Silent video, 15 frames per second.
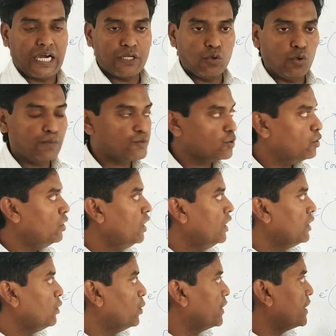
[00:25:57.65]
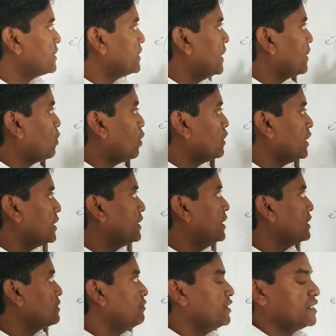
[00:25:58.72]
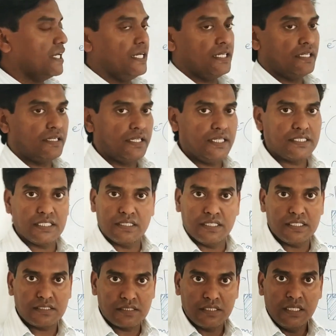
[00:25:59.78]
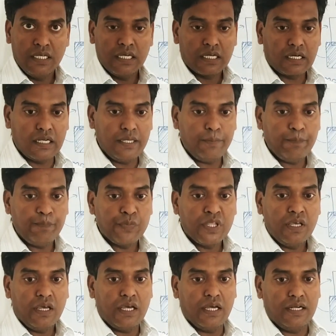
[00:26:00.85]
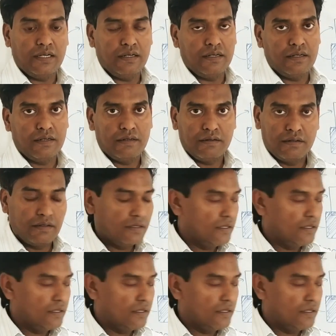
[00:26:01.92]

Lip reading: I hope so you understand all the things which I teach in this clip and